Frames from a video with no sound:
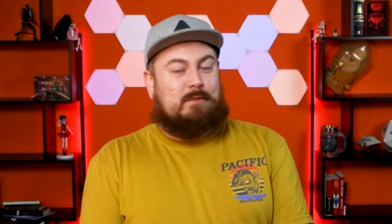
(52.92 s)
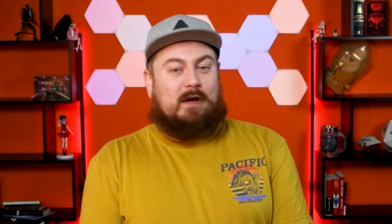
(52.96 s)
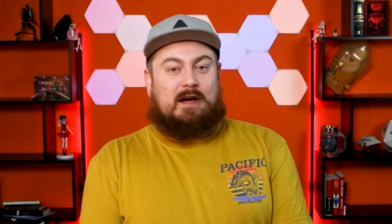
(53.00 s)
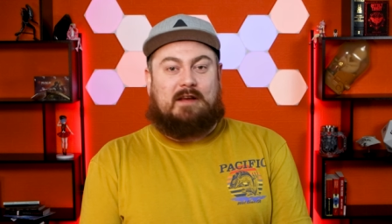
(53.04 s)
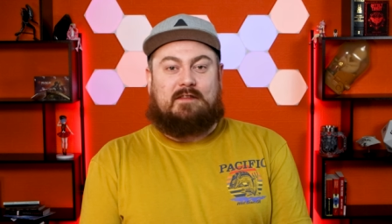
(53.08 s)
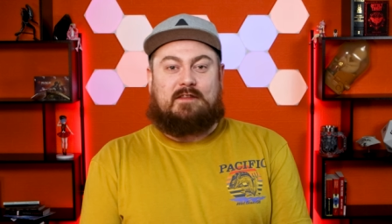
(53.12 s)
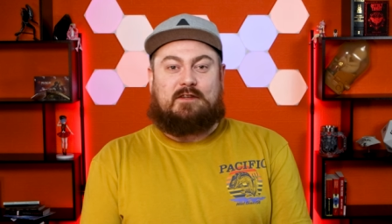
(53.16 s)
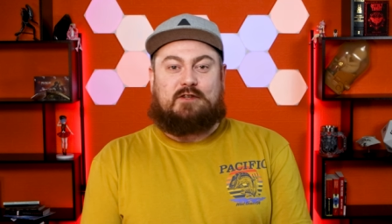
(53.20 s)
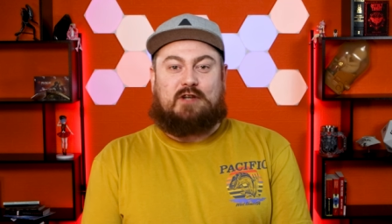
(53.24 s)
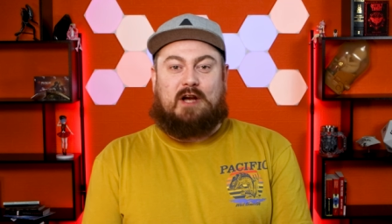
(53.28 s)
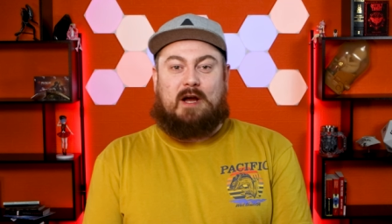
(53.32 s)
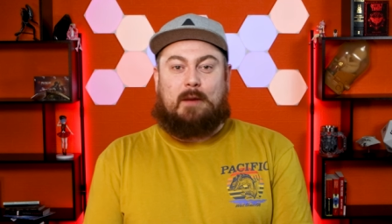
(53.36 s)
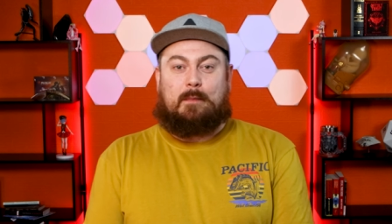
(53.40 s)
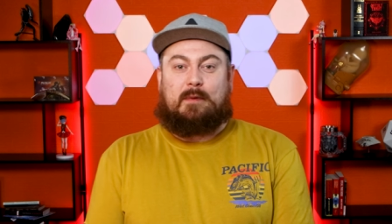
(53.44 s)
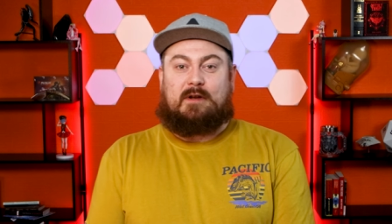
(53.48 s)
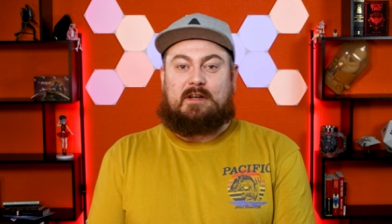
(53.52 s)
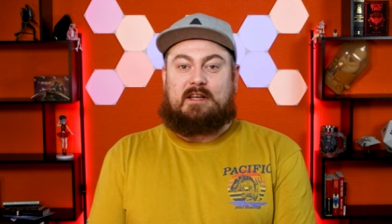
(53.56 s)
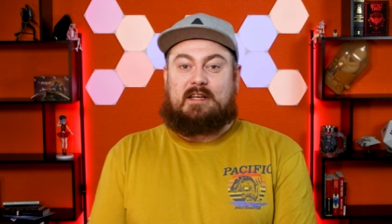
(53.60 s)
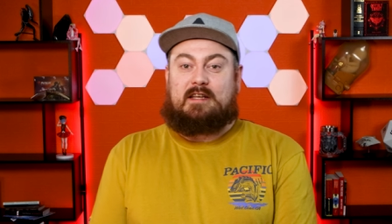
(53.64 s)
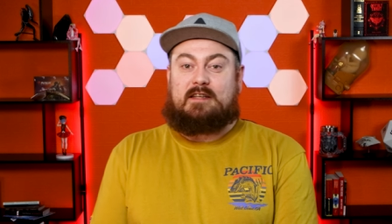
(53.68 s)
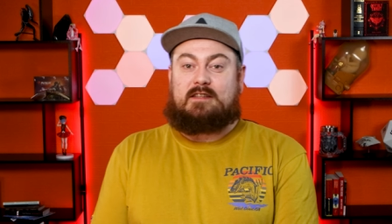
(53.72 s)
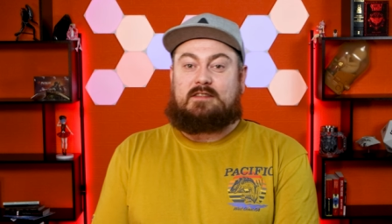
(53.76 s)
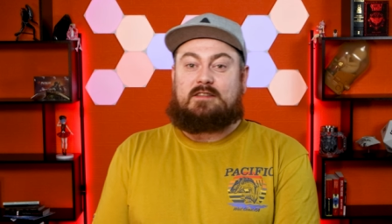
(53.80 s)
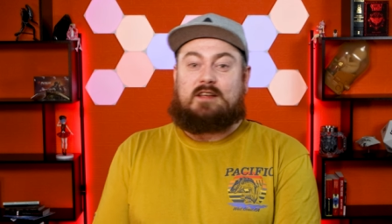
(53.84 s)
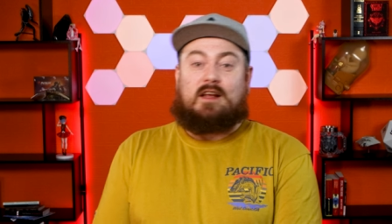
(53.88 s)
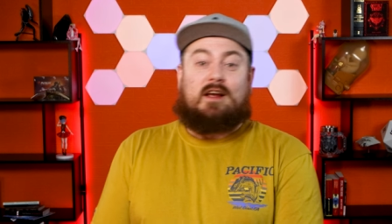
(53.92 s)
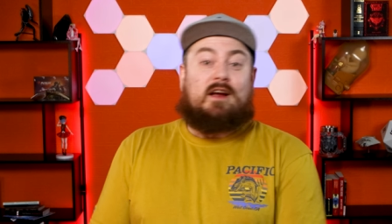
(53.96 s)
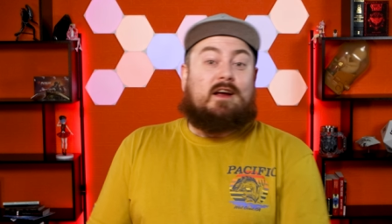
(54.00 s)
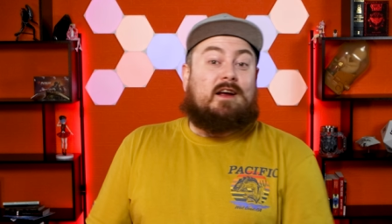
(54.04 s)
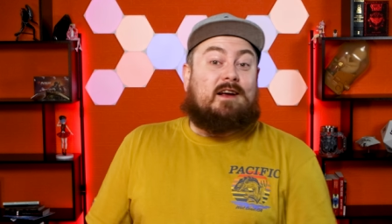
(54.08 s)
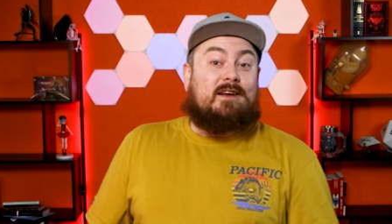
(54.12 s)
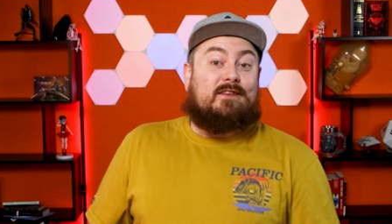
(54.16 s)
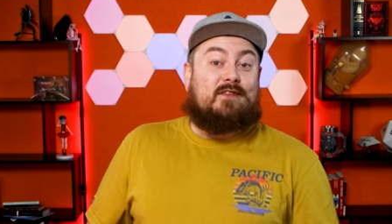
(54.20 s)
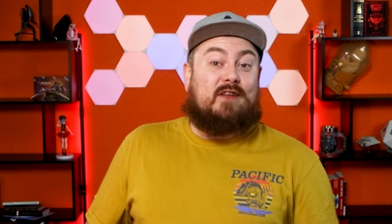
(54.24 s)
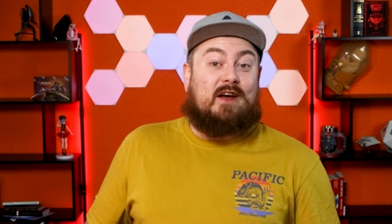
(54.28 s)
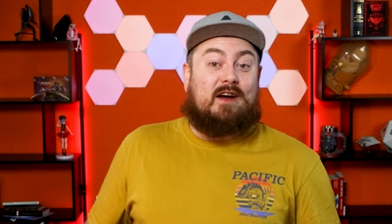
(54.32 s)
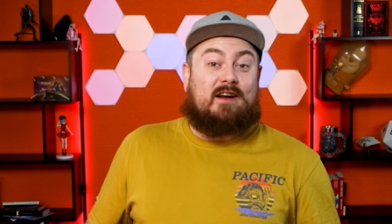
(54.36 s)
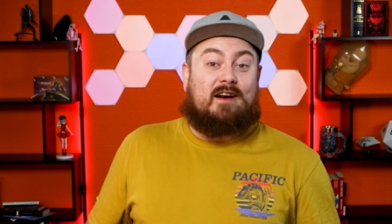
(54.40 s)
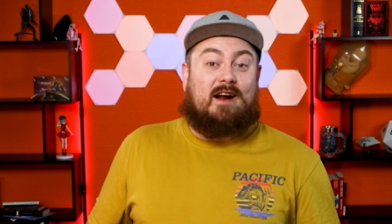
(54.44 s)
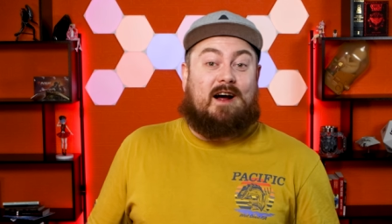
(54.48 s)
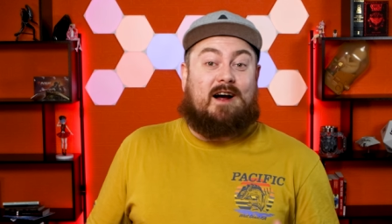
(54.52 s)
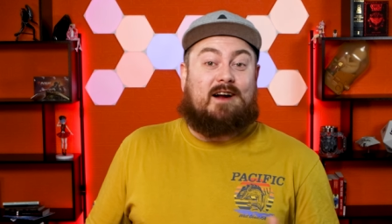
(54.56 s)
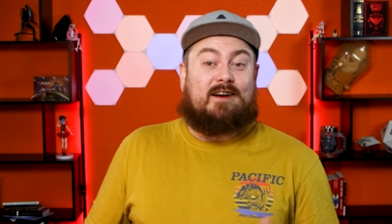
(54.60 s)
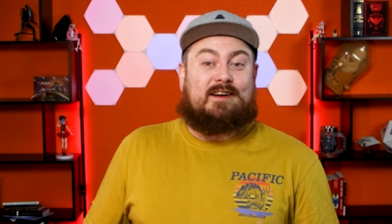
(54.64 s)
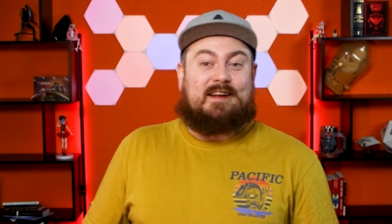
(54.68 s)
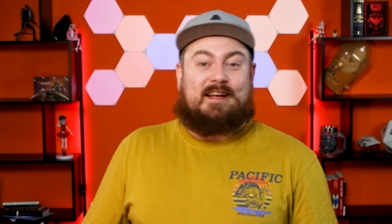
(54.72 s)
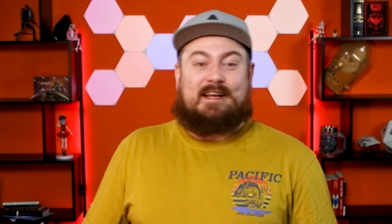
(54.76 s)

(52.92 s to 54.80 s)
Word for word: by the Japanese, there are